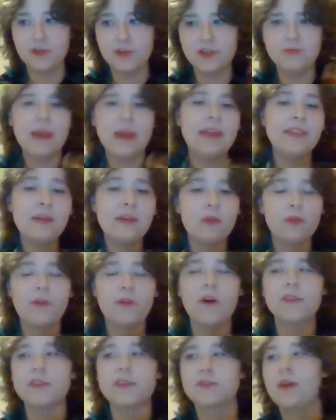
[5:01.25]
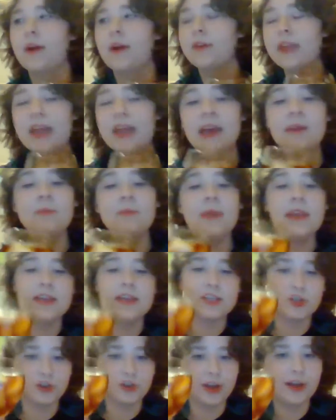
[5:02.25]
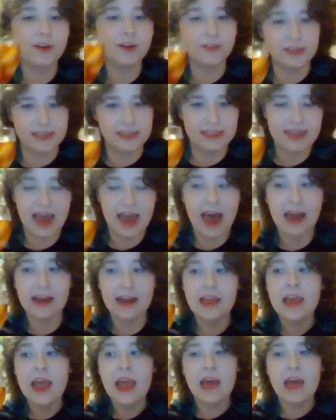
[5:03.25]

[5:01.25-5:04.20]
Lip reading: which mainly revolves around him, his creator Lestat,